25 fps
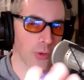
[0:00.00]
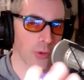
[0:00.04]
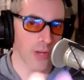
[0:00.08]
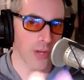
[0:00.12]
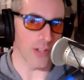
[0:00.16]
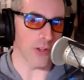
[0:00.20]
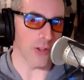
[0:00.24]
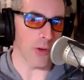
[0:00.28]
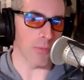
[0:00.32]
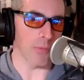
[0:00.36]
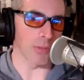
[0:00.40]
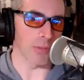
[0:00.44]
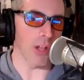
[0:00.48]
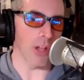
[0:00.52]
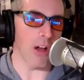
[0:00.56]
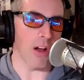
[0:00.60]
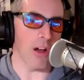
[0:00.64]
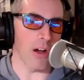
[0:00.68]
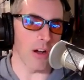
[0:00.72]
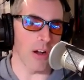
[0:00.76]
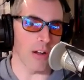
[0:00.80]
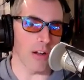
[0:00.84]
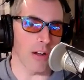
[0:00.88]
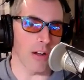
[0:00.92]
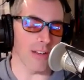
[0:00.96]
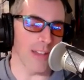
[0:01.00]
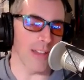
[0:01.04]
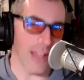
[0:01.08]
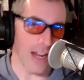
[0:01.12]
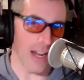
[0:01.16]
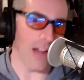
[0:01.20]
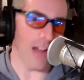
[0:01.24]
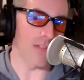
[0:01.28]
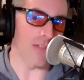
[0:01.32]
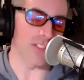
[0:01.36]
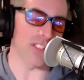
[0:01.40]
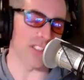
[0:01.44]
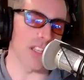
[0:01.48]
and your okay. blog and cool.
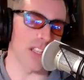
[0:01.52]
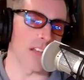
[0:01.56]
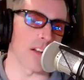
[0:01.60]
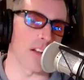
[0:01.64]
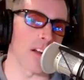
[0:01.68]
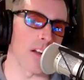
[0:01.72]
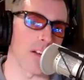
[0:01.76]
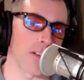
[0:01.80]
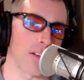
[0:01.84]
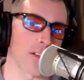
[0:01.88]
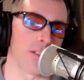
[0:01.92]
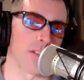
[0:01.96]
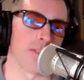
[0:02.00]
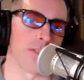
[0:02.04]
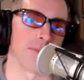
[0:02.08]
obviously that article.